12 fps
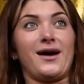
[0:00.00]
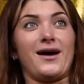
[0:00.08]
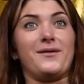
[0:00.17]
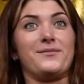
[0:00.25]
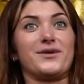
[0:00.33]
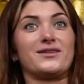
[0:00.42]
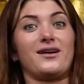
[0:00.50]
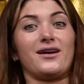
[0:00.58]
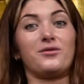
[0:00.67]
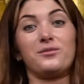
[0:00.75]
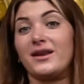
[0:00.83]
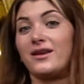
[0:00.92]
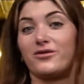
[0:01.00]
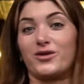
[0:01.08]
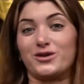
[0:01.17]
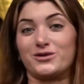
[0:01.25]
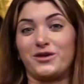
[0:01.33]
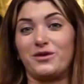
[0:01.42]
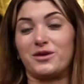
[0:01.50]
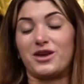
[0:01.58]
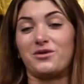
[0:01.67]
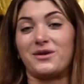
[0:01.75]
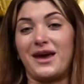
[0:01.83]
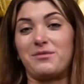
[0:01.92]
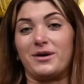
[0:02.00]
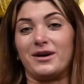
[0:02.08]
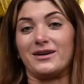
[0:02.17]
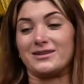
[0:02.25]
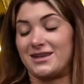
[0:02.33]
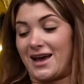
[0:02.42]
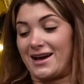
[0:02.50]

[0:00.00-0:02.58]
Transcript: because I completely forgot to film the Q&A part.